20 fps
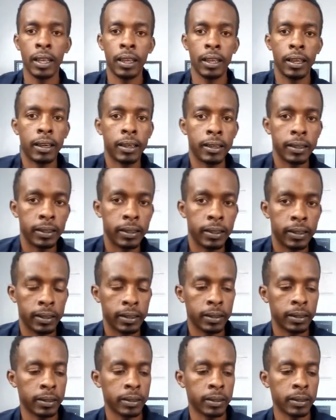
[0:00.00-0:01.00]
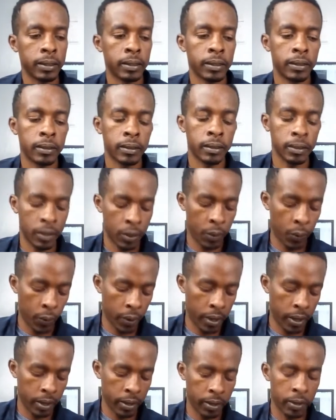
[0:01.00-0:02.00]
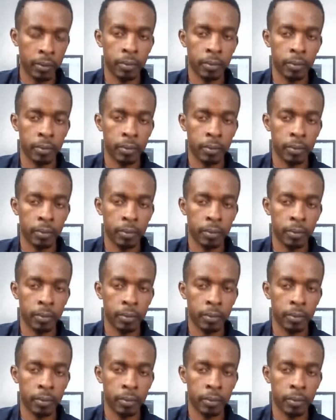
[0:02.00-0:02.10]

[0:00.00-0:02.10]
and it's where